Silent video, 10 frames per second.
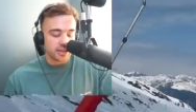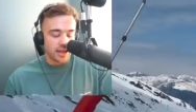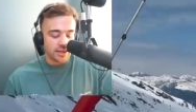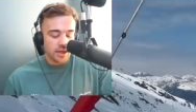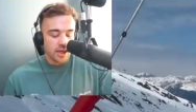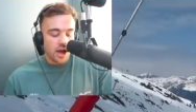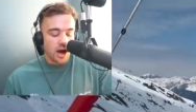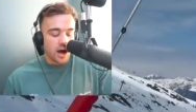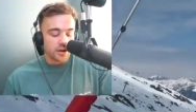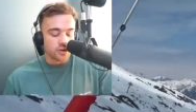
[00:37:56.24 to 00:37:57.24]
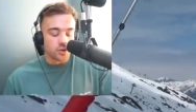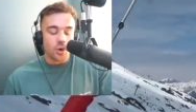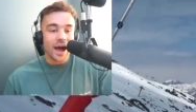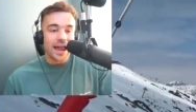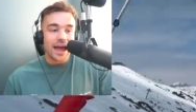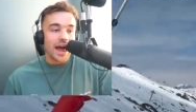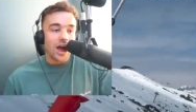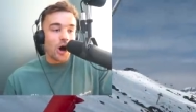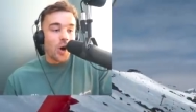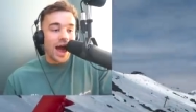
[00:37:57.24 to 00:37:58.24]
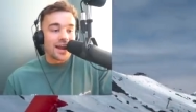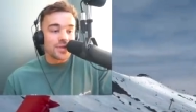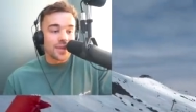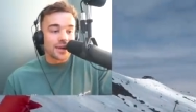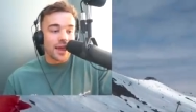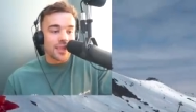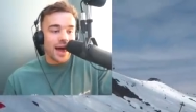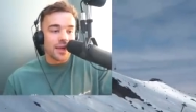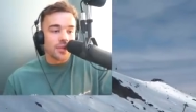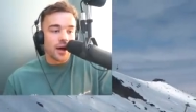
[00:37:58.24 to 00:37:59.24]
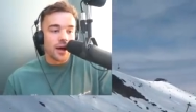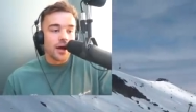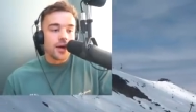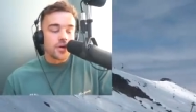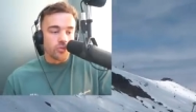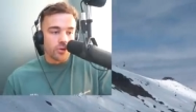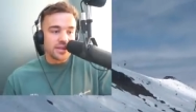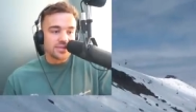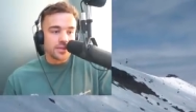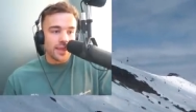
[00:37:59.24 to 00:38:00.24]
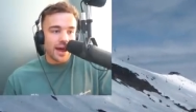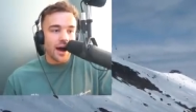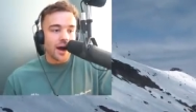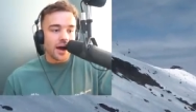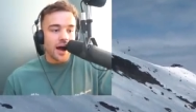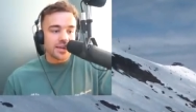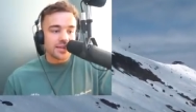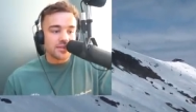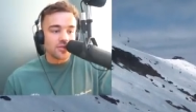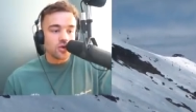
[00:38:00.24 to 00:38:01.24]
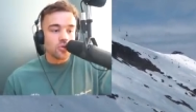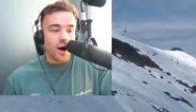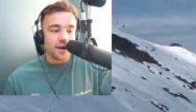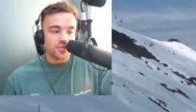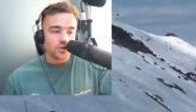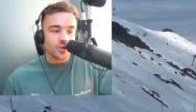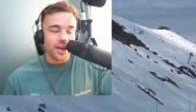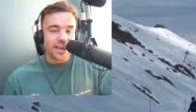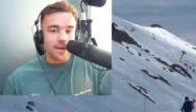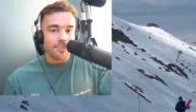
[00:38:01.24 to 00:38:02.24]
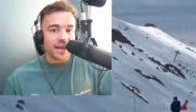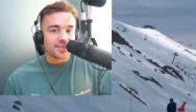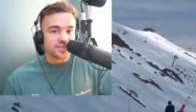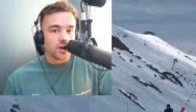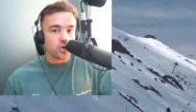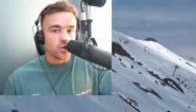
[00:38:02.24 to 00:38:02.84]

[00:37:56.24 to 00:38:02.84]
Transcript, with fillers: like hardcore eh, eh, eh, or, anything like that. The, the reason that I, I do what I do and I get better so